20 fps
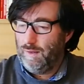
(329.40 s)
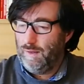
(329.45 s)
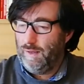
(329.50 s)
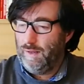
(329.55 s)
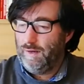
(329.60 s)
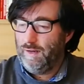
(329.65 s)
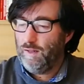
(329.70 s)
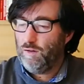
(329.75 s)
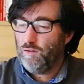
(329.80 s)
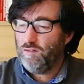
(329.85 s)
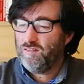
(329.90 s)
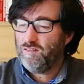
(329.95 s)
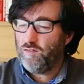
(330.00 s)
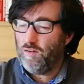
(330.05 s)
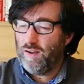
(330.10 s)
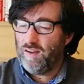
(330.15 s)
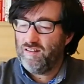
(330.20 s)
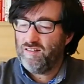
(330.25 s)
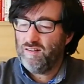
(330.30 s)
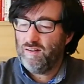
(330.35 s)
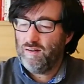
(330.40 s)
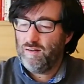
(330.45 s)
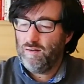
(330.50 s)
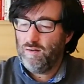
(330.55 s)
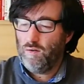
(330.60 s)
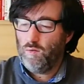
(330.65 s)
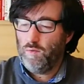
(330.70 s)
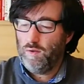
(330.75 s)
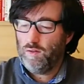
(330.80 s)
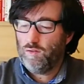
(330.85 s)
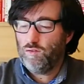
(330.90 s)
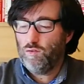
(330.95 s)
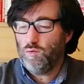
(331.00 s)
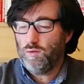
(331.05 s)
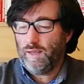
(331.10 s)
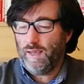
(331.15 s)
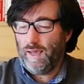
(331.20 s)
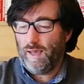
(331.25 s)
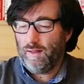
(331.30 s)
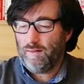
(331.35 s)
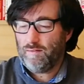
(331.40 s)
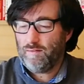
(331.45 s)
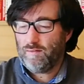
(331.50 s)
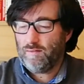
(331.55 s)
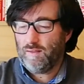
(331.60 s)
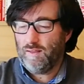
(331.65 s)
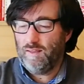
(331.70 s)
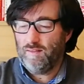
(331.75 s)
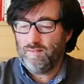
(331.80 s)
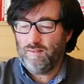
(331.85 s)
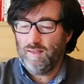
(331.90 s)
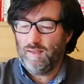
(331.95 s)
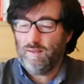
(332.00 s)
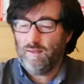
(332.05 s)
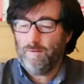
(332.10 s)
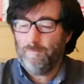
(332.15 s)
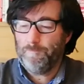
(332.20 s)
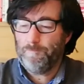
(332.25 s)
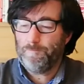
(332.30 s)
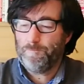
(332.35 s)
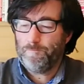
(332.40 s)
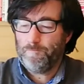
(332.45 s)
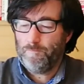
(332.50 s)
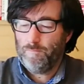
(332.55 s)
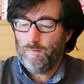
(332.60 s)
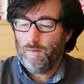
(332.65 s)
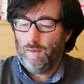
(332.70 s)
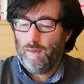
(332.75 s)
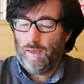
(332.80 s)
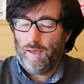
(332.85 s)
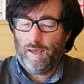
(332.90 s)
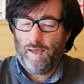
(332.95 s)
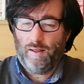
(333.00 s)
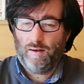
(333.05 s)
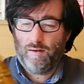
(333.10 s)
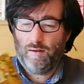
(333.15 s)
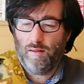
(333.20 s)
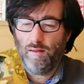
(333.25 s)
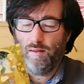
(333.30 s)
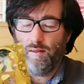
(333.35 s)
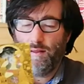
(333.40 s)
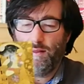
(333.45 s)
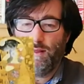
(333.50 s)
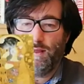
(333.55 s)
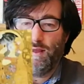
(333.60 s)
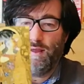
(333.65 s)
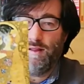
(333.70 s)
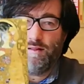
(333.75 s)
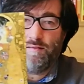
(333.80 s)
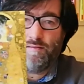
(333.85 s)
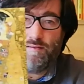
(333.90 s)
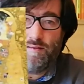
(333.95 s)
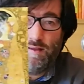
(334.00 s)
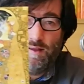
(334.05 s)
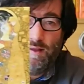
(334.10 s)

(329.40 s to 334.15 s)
an illustration with two cats kissing, and it's